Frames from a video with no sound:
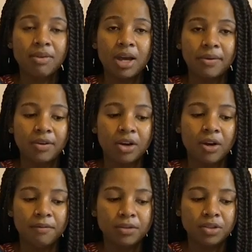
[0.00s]
out of your
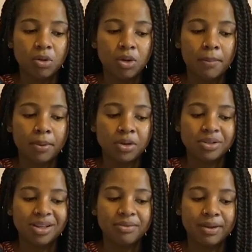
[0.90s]
comfort zone and put
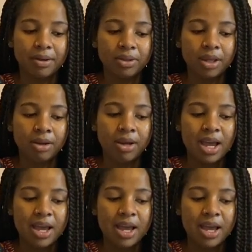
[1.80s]
yourself out there,